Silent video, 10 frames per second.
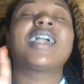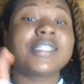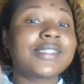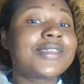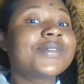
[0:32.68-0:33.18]

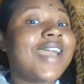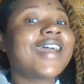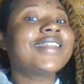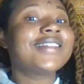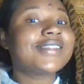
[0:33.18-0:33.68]
custom use
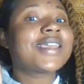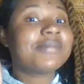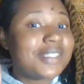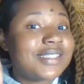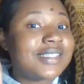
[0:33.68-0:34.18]
God in the same
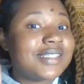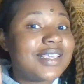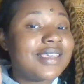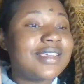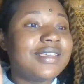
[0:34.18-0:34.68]

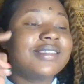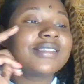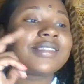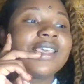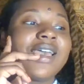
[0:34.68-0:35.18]

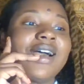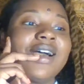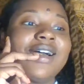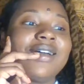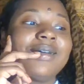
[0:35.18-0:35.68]
sentences,
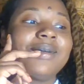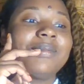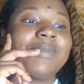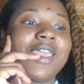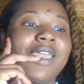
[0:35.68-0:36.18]

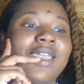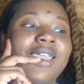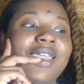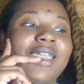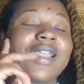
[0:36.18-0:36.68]
and
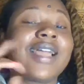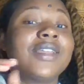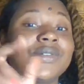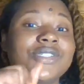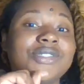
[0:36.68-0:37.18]
I
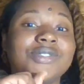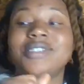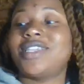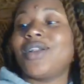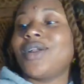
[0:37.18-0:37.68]
don't just use the
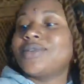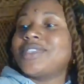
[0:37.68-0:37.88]
tarot.